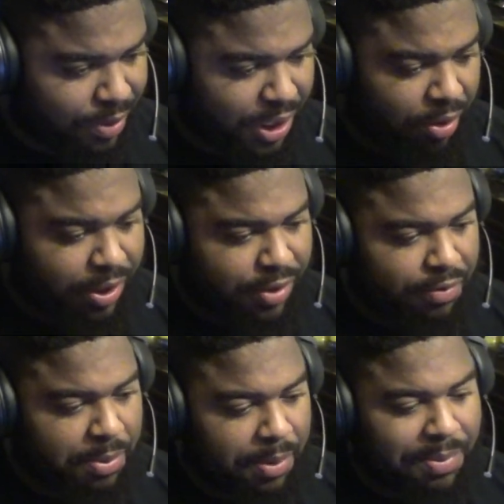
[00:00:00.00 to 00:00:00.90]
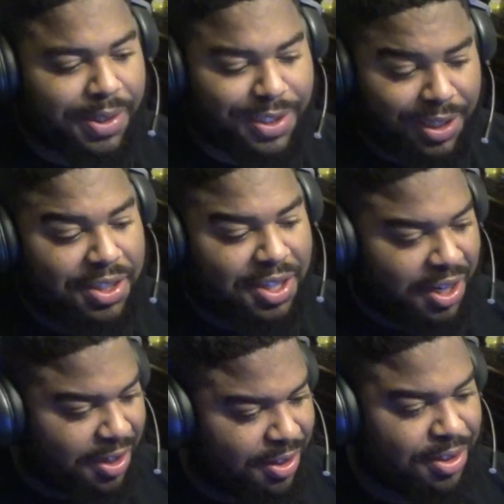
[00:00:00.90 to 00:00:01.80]
You know, this reminds me of Teen
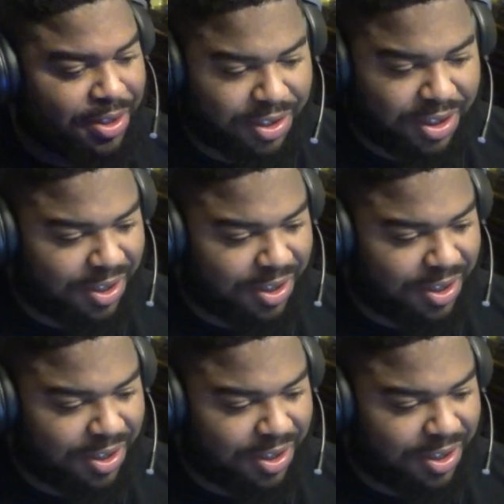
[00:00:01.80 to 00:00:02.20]
Titans.